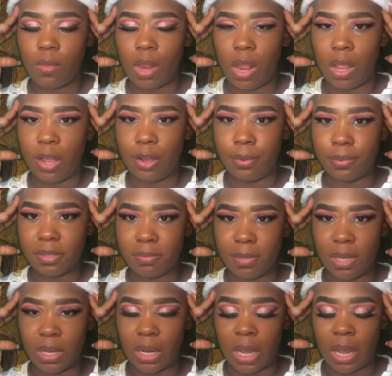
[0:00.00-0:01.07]
helps me
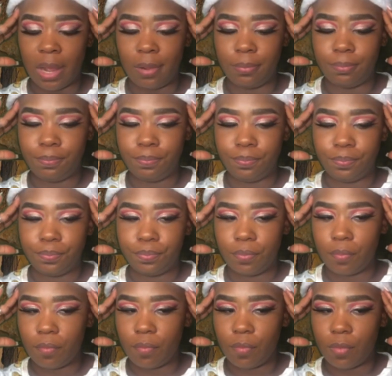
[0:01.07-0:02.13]
a lot
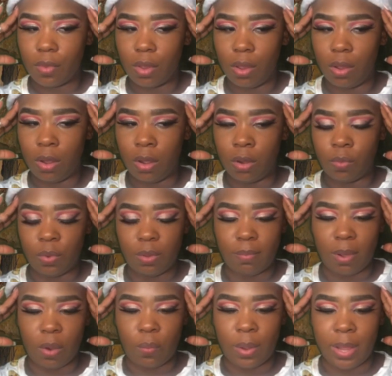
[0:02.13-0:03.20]
with
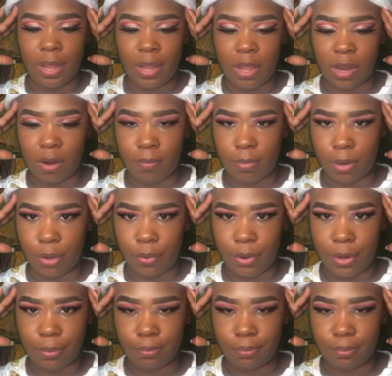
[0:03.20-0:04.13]
my weight and the bloating.